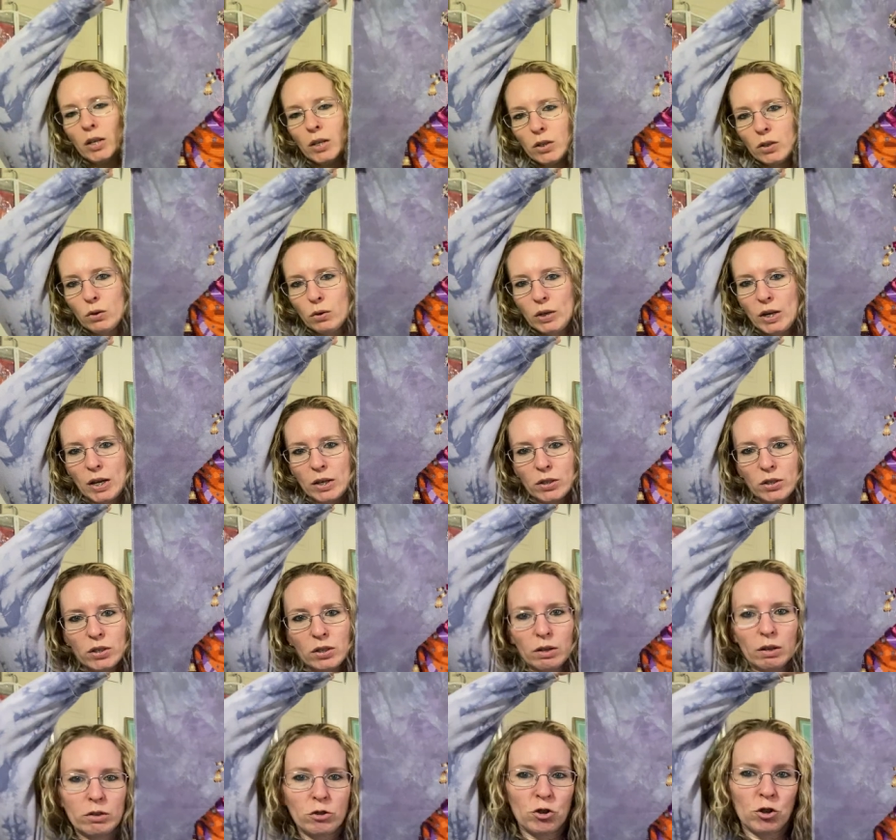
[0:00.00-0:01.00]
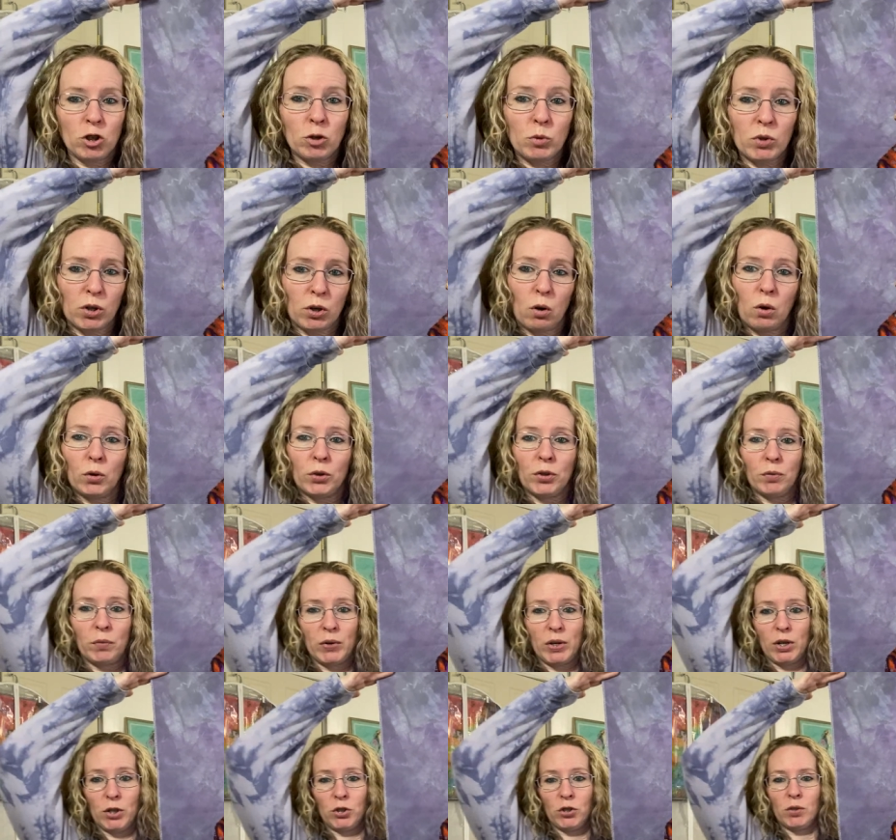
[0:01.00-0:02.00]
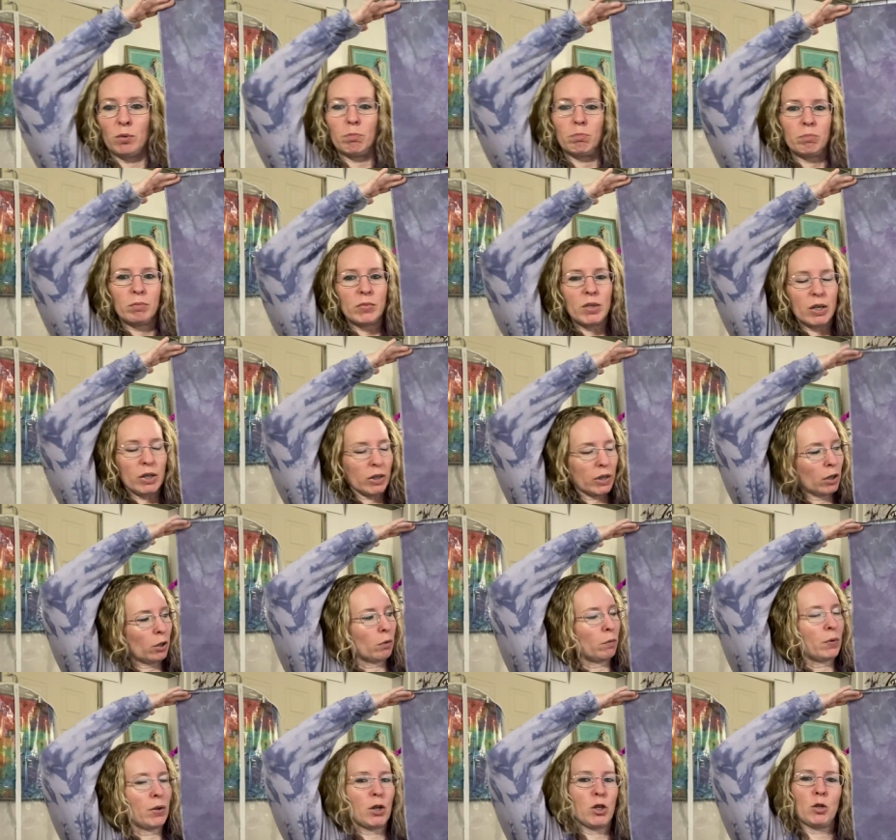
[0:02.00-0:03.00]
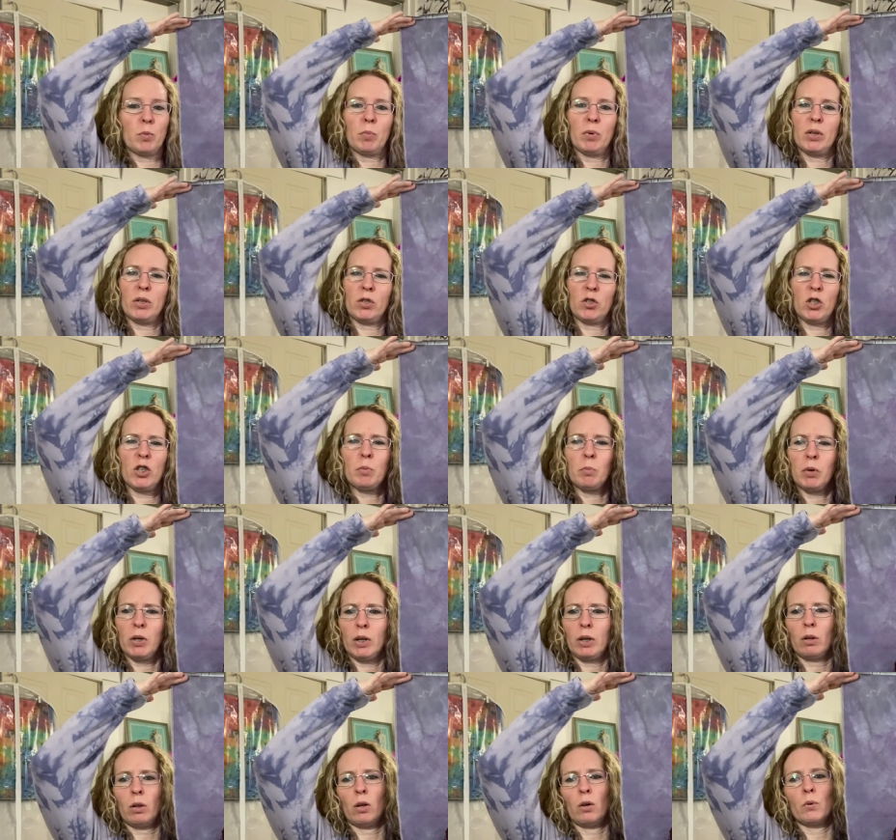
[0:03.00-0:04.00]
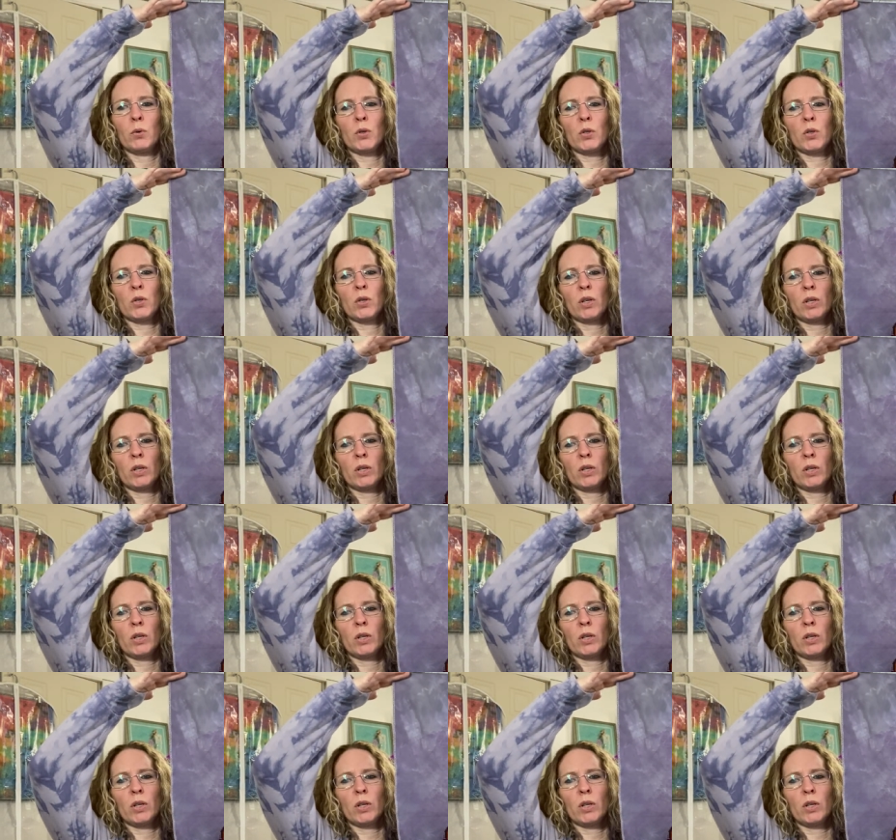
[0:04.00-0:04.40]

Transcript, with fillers: So yes, she was a goal to finish. Didn't get her finished, but she's pretty close.